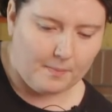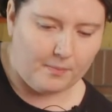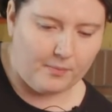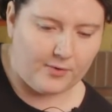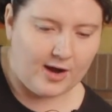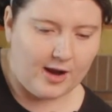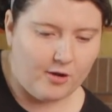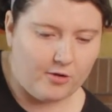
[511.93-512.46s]

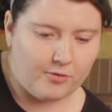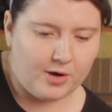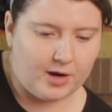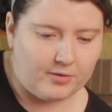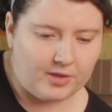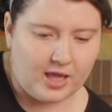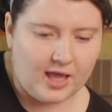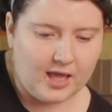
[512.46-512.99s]
brown
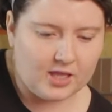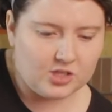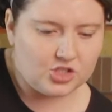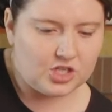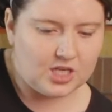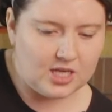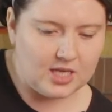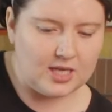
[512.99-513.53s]
around the
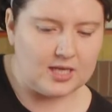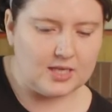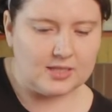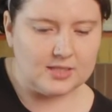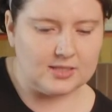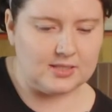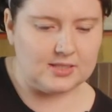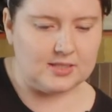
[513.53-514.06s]
edges.